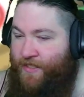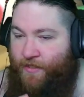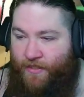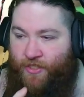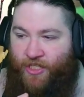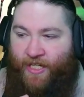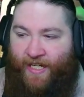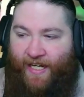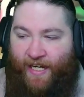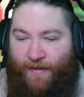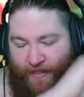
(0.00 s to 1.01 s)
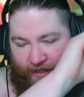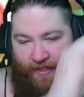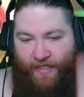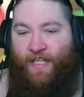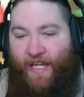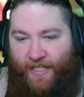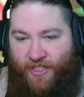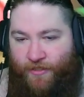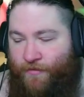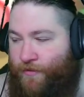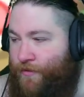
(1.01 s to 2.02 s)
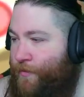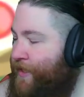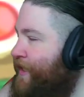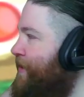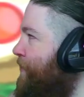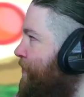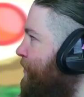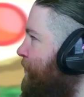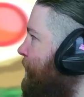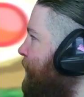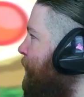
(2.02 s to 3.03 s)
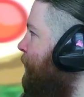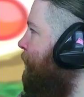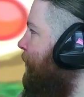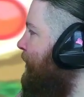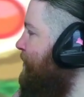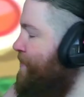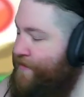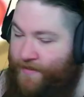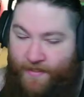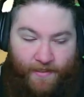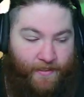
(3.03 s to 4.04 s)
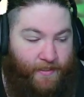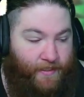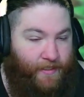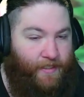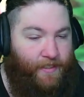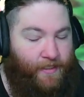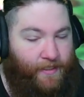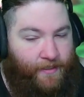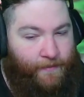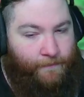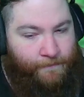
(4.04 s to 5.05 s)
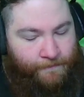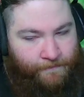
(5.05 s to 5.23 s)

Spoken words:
you could shake a hive out and then catch it real quick. I know you can do it in New Horizons. But...